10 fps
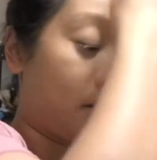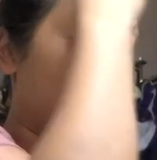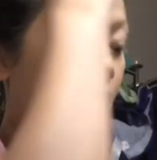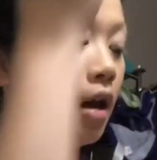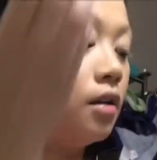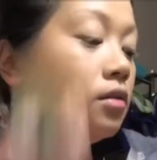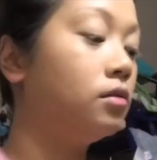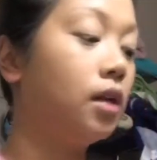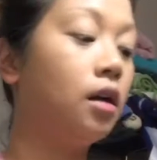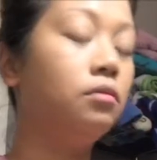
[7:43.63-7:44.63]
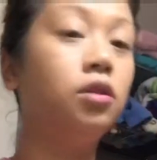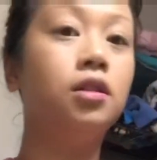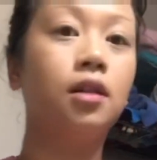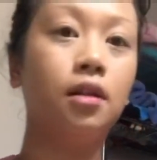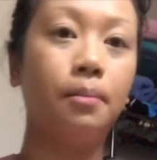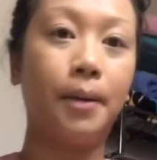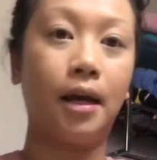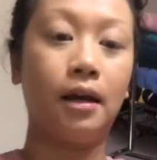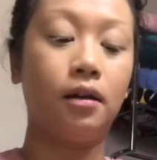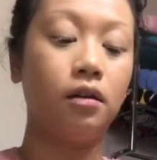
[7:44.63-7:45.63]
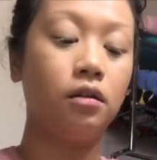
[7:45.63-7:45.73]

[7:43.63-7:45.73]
Okay, so now I'm just gonna bake